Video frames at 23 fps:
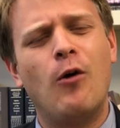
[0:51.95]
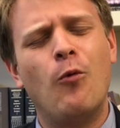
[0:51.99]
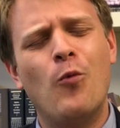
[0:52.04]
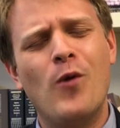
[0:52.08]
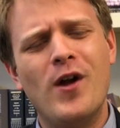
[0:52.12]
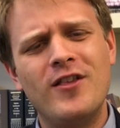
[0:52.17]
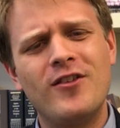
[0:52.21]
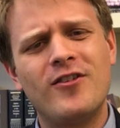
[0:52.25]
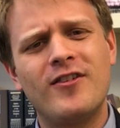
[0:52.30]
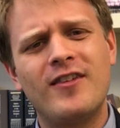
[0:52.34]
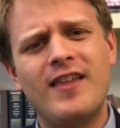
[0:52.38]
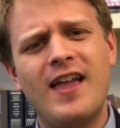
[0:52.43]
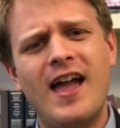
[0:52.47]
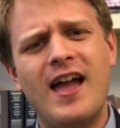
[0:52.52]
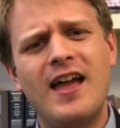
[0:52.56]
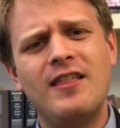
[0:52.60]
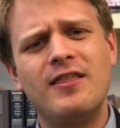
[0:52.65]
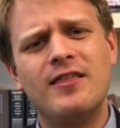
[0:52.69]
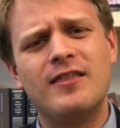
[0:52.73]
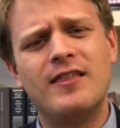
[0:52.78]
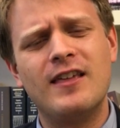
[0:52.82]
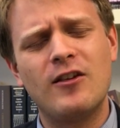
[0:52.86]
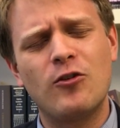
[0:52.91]

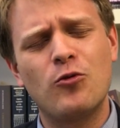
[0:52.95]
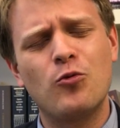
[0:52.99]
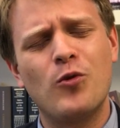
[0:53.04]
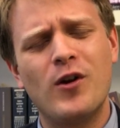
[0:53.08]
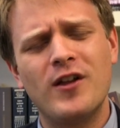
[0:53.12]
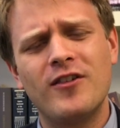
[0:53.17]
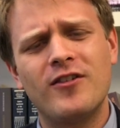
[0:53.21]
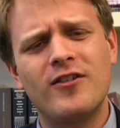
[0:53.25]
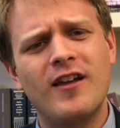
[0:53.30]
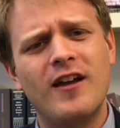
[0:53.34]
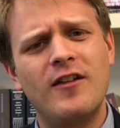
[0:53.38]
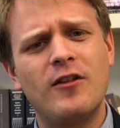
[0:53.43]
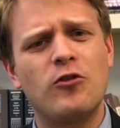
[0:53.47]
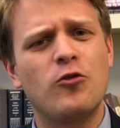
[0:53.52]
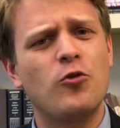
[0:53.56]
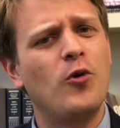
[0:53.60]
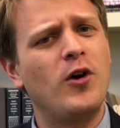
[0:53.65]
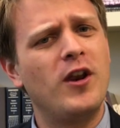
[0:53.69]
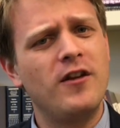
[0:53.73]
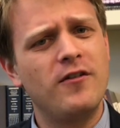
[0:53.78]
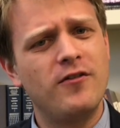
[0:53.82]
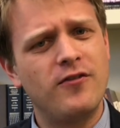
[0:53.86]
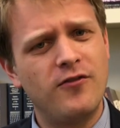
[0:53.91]
Wednesday, this Wednesday, the
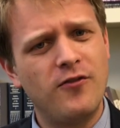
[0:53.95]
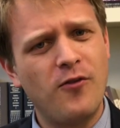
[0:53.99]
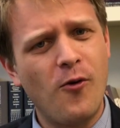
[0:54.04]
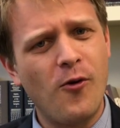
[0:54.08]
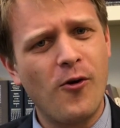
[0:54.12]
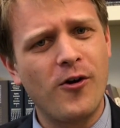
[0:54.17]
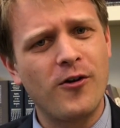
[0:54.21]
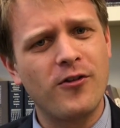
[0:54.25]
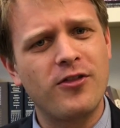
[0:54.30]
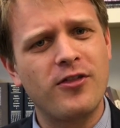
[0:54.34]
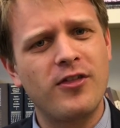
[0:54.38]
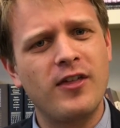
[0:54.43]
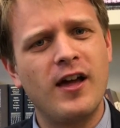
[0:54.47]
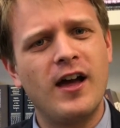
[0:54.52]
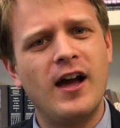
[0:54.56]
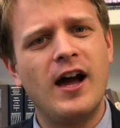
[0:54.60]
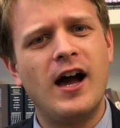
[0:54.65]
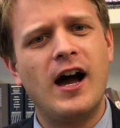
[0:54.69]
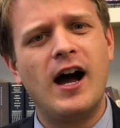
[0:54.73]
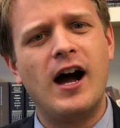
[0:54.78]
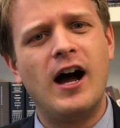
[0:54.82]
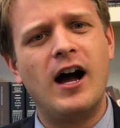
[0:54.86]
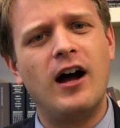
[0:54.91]
24th,
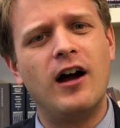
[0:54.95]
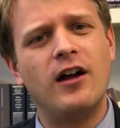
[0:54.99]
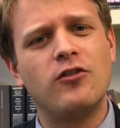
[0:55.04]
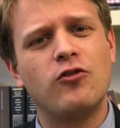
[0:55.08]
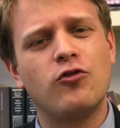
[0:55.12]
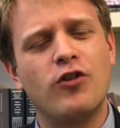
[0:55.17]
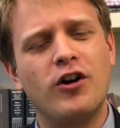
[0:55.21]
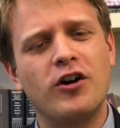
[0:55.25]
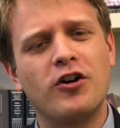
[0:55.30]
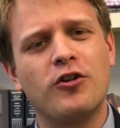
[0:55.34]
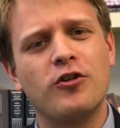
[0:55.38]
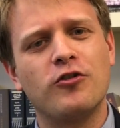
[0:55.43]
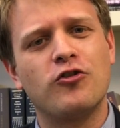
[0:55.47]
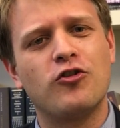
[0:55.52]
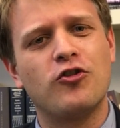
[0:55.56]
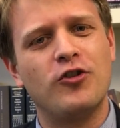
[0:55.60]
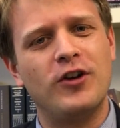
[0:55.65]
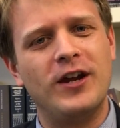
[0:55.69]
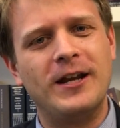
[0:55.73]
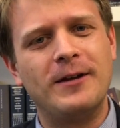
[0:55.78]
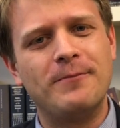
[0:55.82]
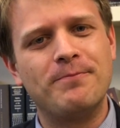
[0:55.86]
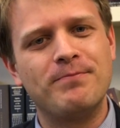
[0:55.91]
trunk or
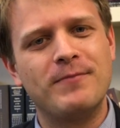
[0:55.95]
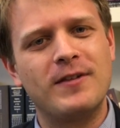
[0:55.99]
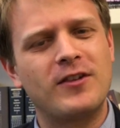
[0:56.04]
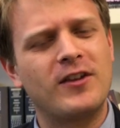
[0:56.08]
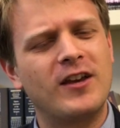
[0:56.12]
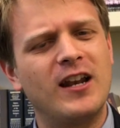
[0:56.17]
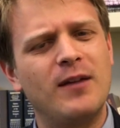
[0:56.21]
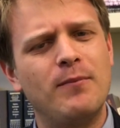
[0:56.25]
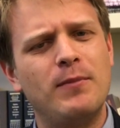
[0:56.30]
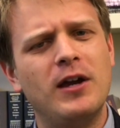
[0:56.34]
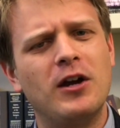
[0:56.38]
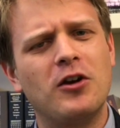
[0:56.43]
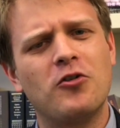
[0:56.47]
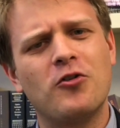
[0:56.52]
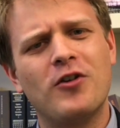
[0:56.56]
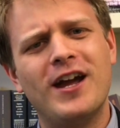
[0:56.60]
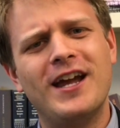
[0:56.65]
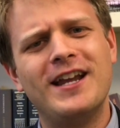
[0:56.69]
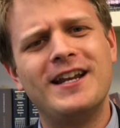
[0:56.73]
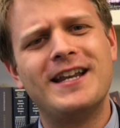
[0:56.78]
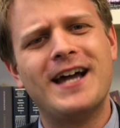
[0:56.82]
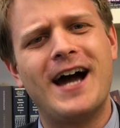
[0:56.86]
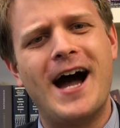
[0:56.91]
treat. It's going to be a
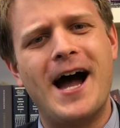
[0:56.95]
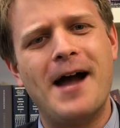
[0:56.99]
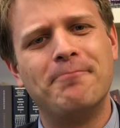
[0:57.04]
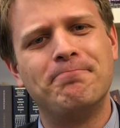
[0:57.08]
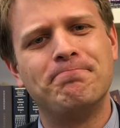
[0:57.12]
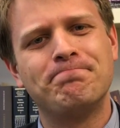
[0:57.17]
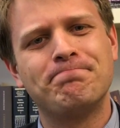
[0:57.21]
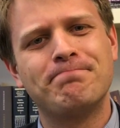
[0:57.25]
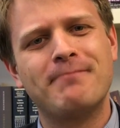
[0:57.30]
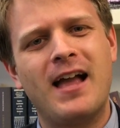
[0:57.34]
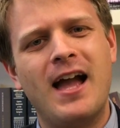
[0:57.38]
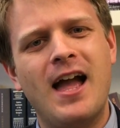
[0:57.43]
great time.